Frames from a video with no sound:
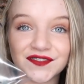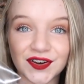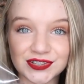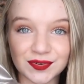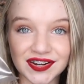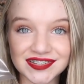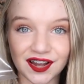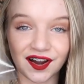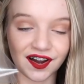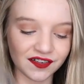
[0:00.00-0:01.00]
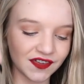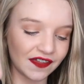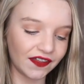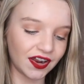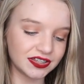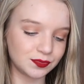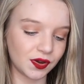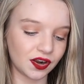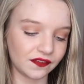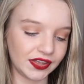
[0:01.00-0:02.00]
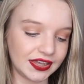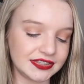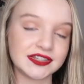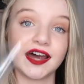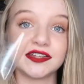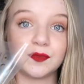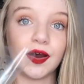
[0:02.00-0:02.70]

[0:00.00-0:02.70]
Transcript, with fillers: First one is off, and there is one on the inside as